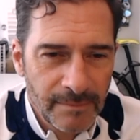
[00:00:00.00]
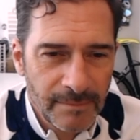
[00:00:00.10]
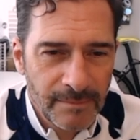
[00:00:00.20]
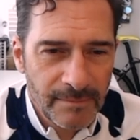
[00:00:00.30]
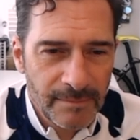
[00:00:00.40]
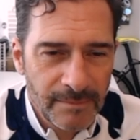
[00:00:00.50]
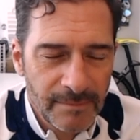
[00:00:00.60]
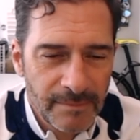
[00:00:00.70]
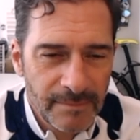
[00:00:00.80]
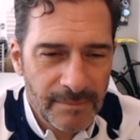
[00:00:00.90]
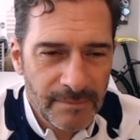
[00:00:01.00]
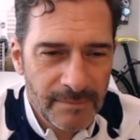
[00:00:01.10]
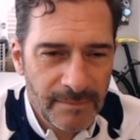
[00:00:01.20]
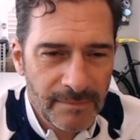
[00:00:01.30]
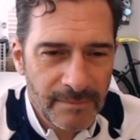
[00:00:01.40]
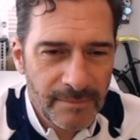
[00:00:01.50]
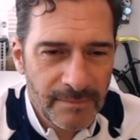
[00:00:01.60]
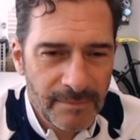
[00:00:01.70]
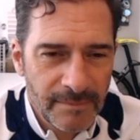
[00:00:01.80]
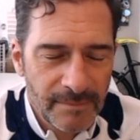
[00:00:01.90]

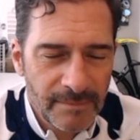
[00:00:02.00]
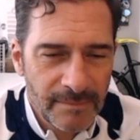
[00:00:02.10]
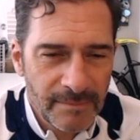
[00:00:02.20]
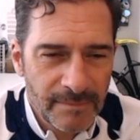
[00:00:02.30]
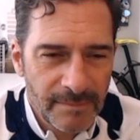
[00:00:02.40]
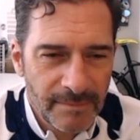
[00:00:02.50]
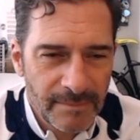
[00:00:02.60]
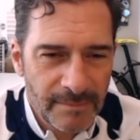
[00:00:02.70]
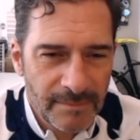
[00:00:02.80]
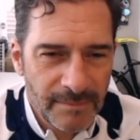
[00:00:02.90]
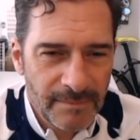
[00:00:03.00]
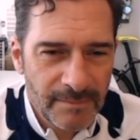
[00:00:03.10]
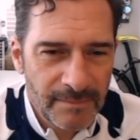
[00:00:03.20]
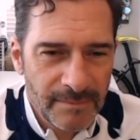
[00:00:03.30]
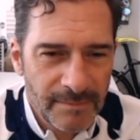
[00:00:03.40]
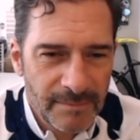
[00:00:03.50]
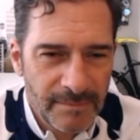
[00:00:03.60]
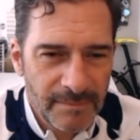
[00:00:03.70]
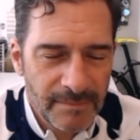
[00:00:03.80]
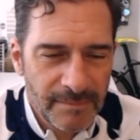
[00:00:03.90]

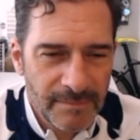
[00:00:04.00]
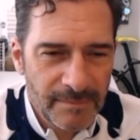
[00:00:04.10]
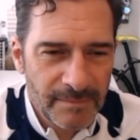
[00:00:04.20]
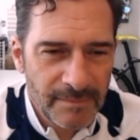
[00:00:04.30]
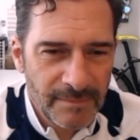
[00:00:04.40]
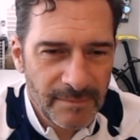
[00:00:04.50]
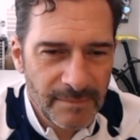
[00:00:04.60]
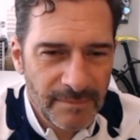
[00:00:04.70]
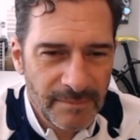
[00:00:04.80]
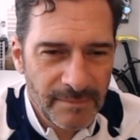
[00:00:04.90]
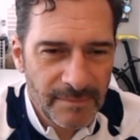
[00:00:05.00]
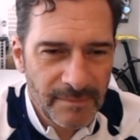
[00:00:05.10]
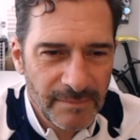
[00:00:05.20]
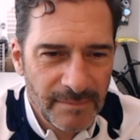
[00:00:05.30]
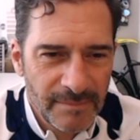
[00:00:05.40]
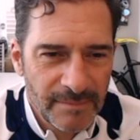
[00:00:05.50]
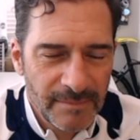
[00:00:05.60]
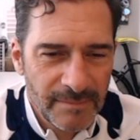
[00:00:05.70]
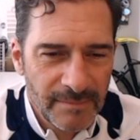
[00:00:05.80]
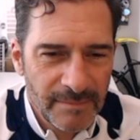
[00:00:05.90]

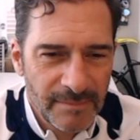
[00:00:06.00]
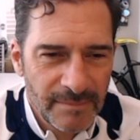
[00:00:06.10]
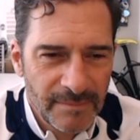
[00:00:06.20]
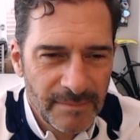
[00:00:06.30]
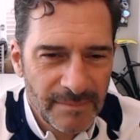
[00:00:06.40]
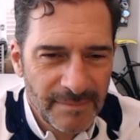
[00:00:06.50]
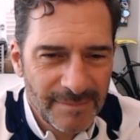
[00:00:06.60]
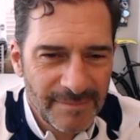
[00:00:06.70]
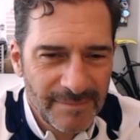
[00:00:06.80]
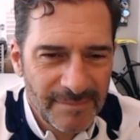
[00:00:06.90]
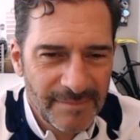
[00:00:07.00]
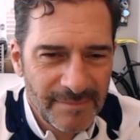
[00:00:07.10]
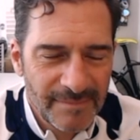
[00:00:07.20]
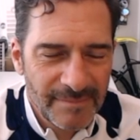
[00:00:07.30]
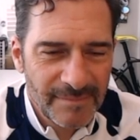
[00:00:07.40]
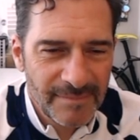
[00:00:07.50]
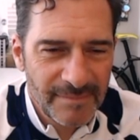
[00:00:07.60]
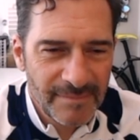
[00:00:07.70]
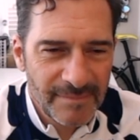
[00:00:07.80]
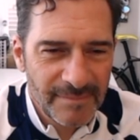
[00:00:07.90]
This person isn't speaking.